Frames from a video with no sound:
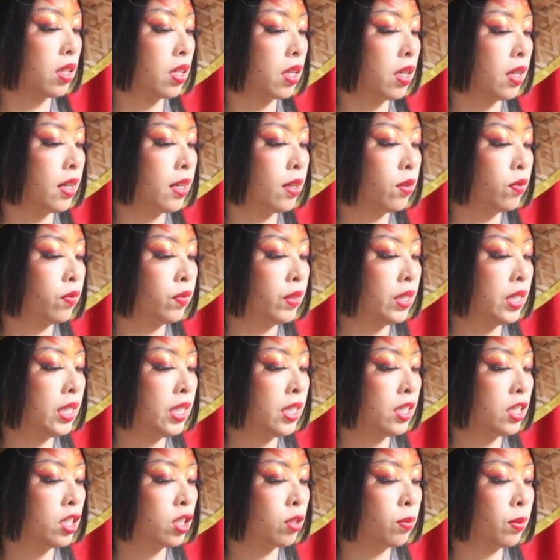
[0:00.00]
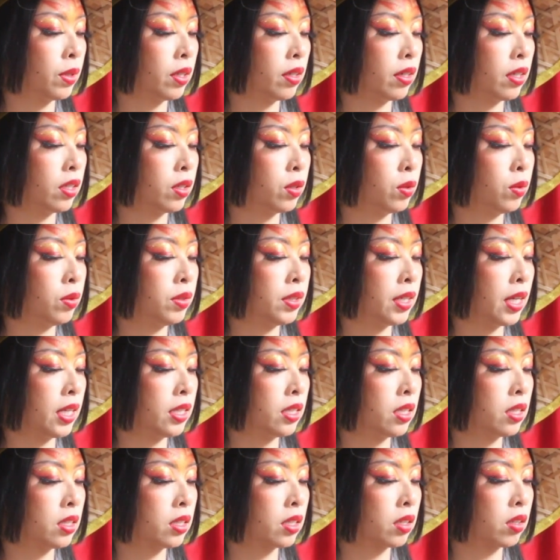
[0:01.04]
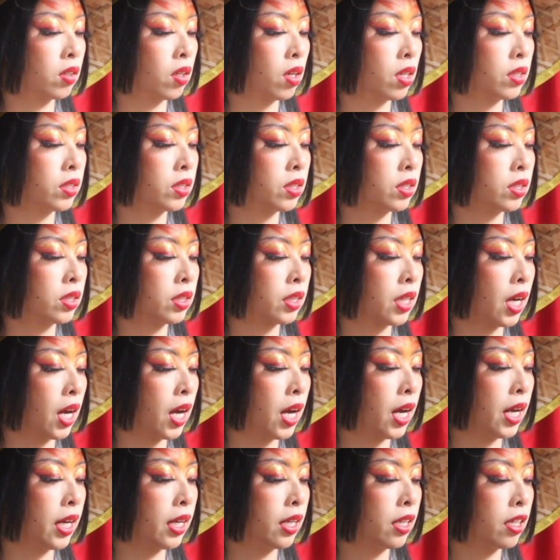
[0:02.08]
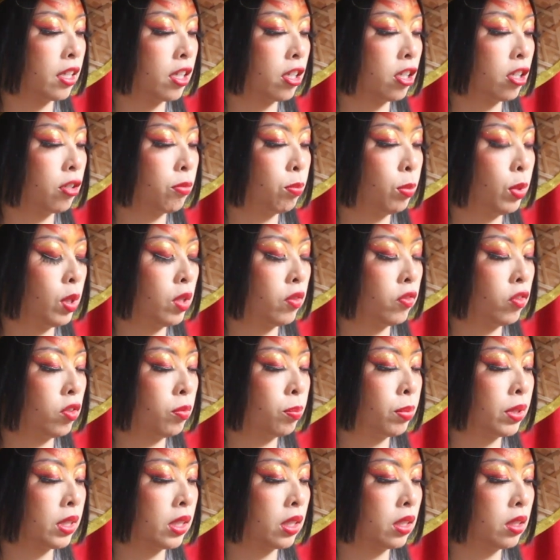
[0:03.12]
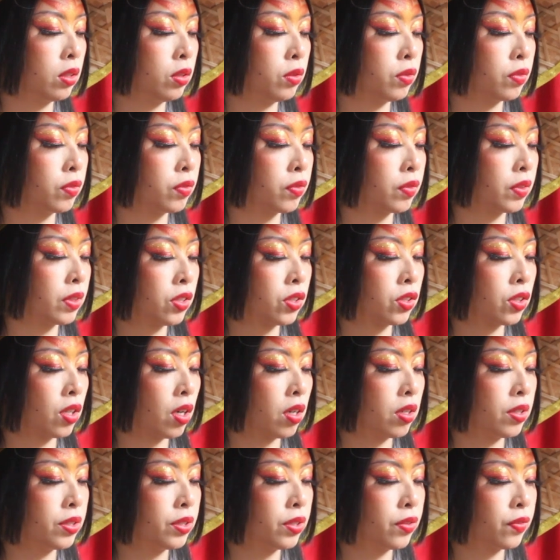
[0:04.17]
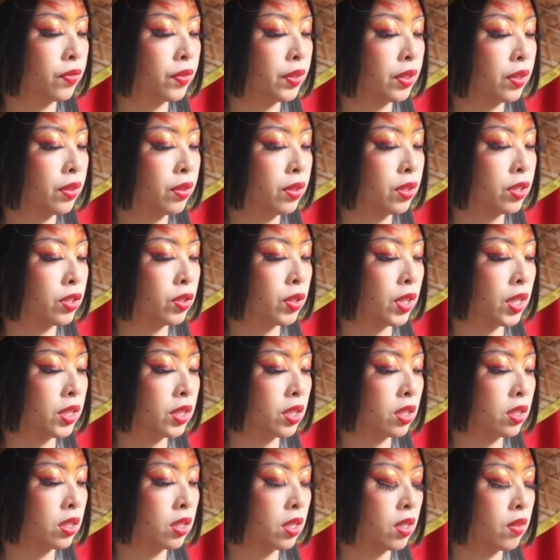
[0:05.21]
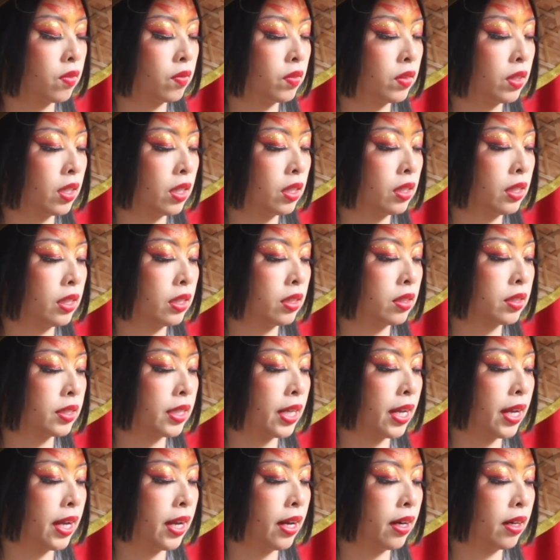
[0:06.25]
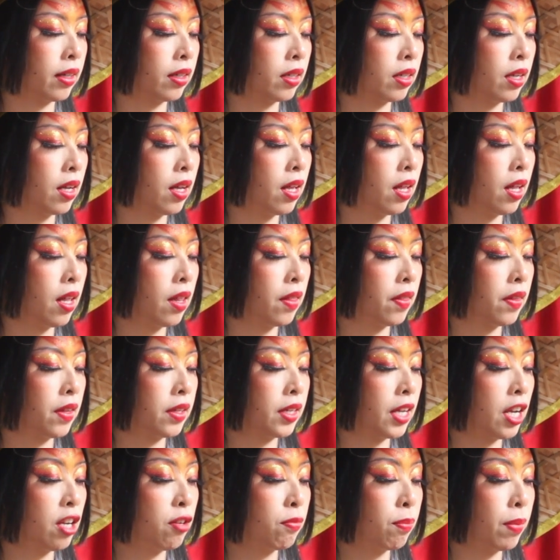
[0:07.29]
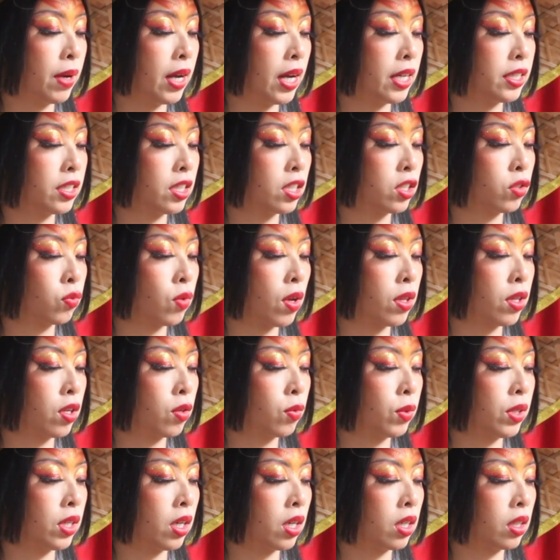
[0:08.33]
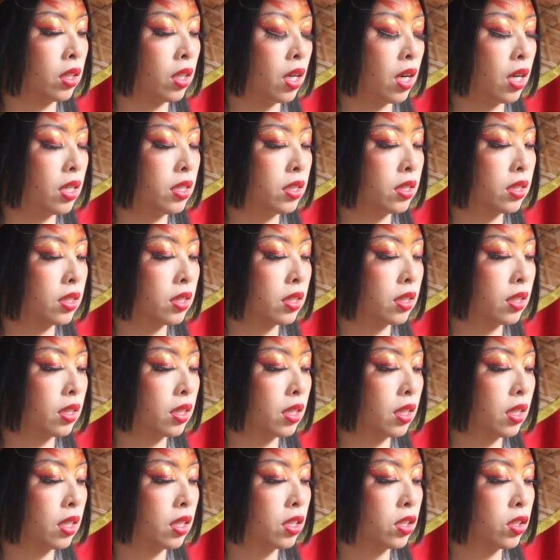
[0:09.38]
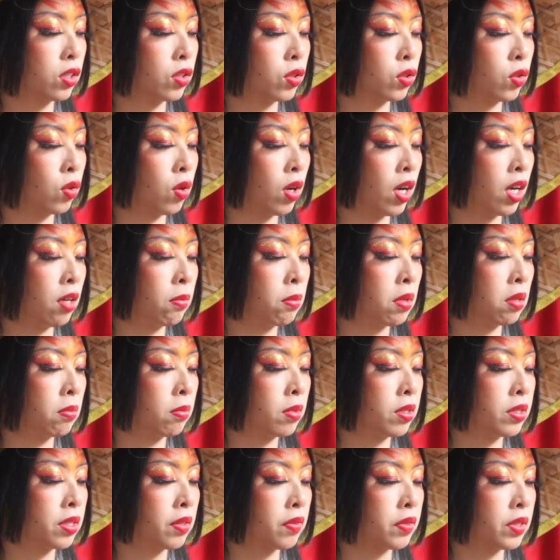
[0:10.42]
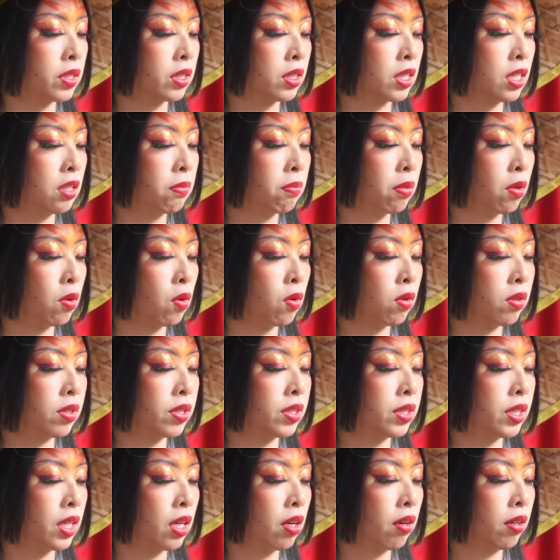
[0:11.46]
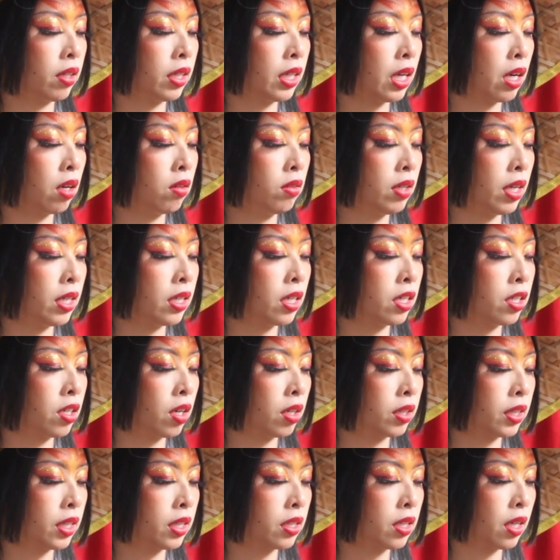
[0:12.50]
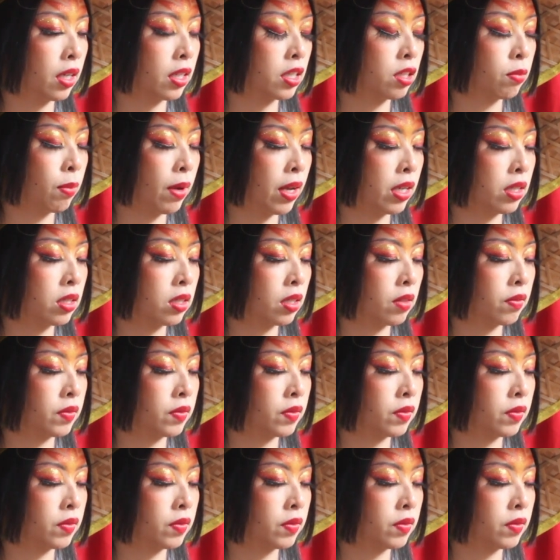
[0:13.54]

A fleeting spirit who dances across the sky, beautiful but aloof. Stars fill the tresses of Leliel's hair. The night passes whether we are lost to quiet murmurs of sleep or staring out at a darkened expanse of